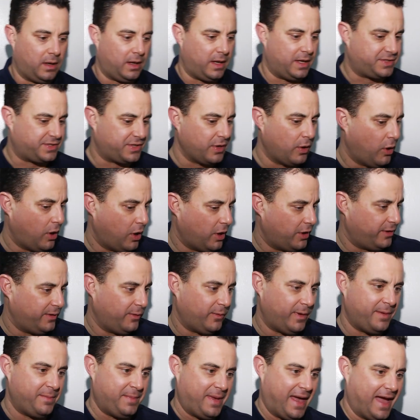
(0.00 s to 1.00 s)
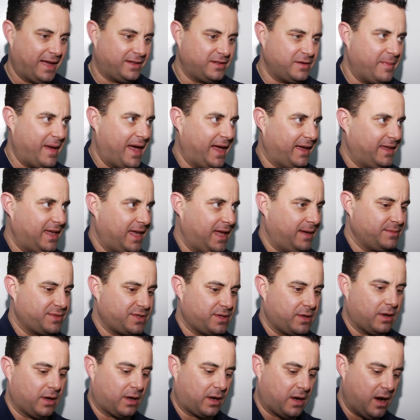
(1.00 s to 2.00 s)
It's so hard to win back-to-back games
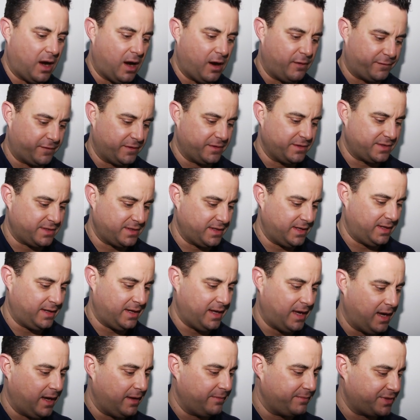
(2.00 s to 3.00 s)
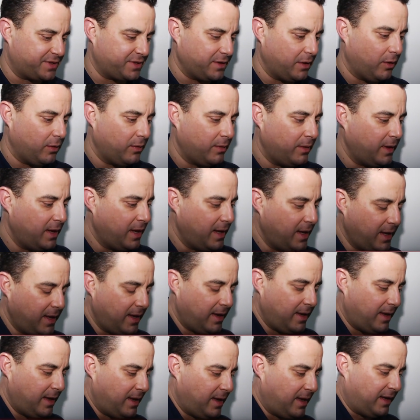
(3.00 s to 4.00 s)
in our conference.
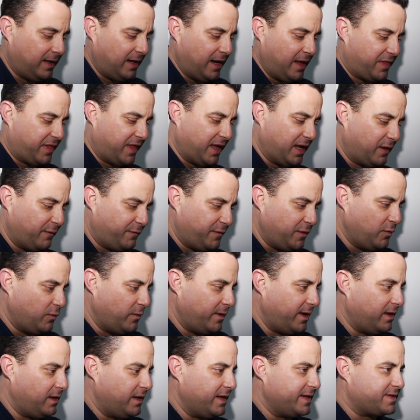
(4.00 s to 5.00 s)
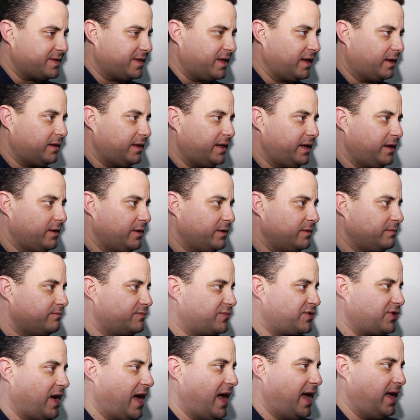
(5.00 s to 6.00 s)
And I think if you realistically are
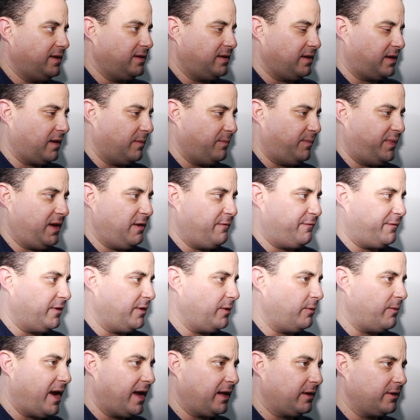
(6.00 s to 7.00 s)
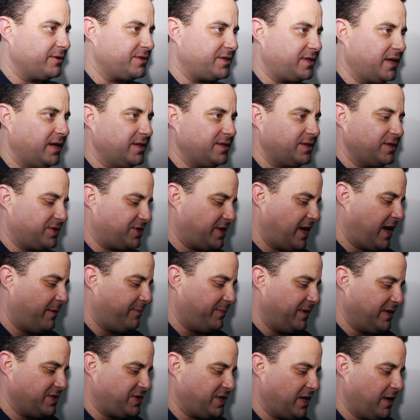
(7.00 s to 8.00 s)
trying to compete for the regular season
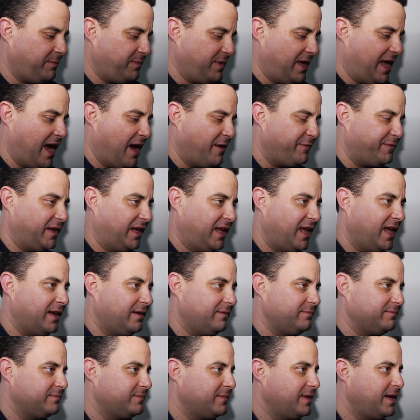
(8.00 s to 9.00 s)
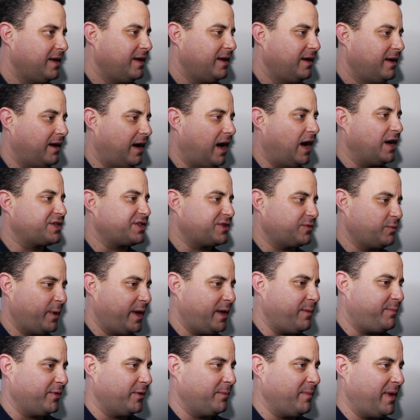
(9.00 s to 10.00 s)
championship, you have to get a
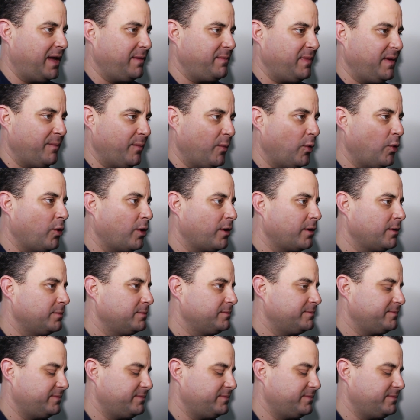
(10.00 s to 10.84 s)
sweep or maybe more.